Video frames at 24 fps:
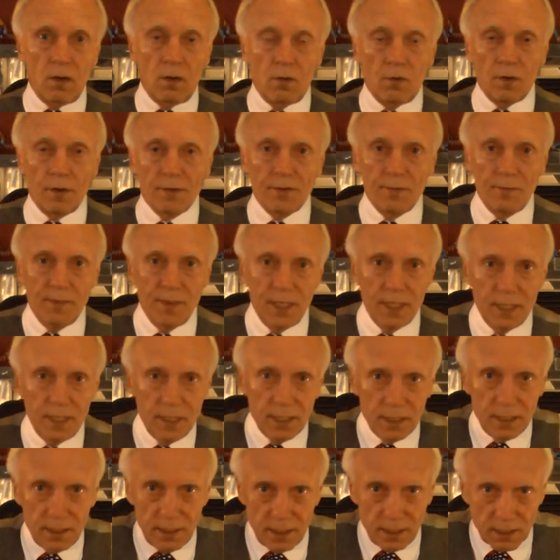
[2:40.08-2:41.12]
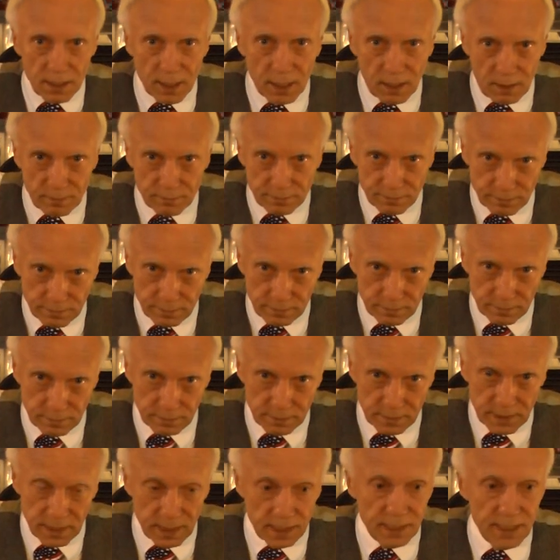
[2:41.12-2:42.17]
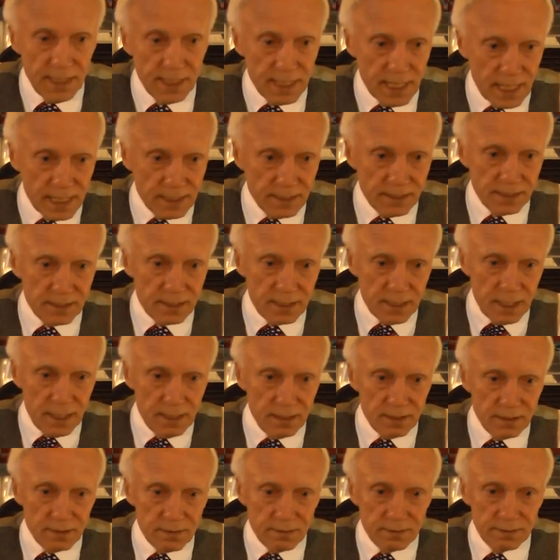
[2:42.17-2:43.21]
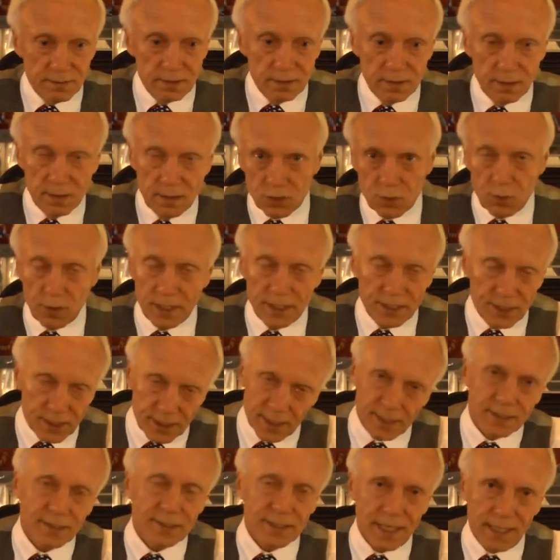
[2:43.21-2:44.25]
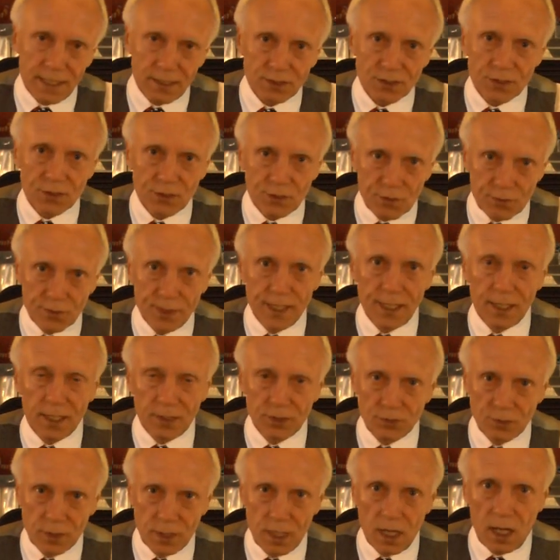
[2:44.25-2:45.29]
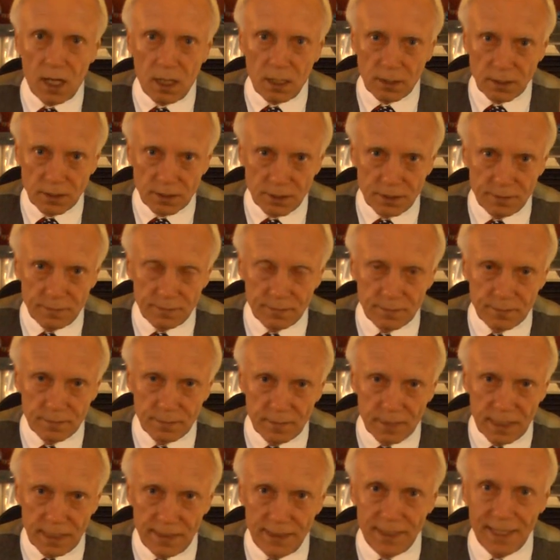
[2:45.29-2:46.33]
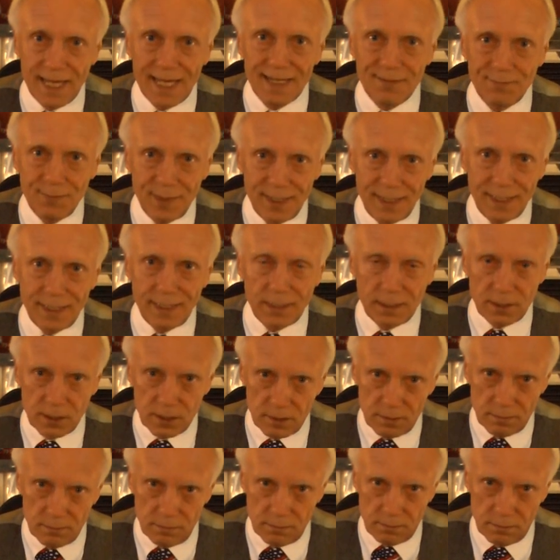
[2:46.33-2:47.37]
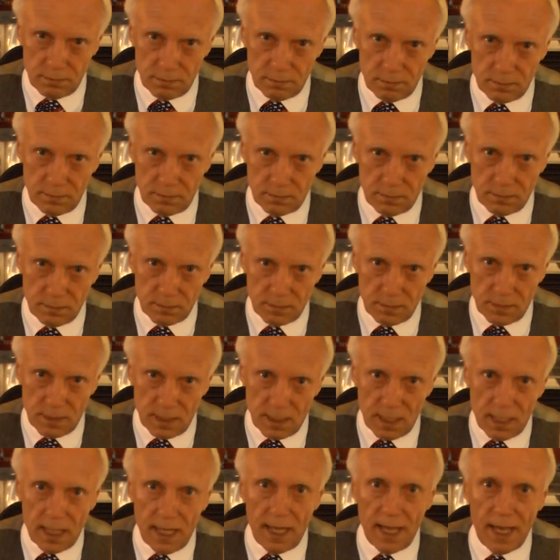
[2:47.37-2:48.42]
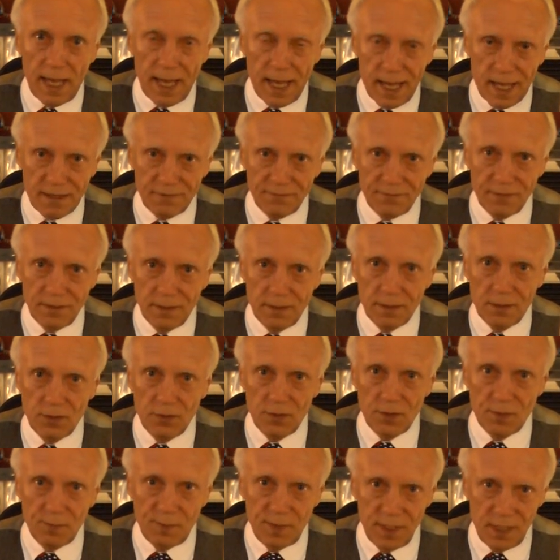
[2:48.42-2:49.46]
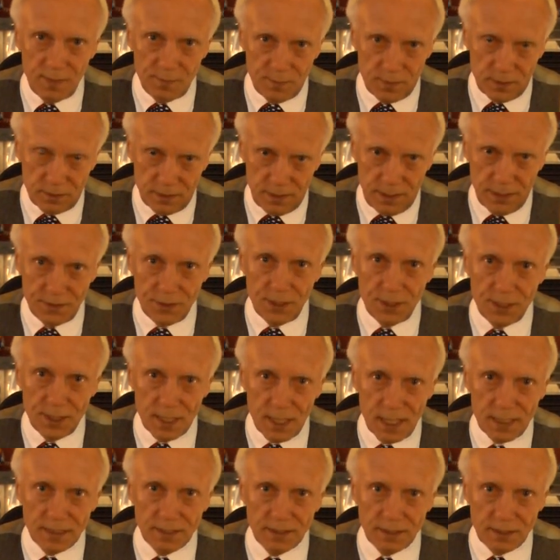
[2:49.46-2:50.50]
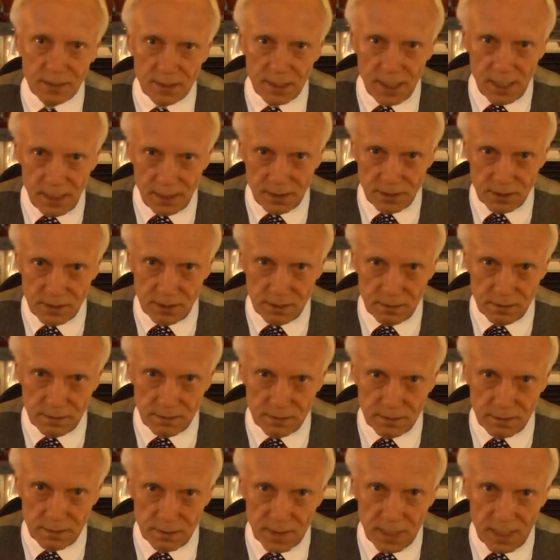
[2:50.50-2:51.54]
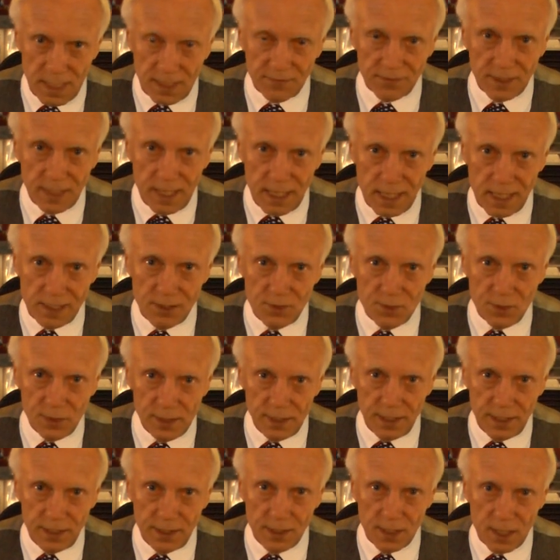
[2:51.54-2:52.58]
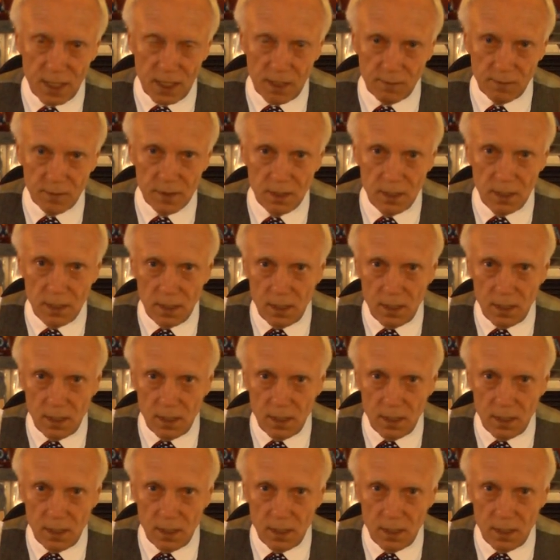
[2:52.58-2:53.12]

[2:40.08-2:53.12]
where the median income in the United States is $26,300. That means half the people in the United States have an annual income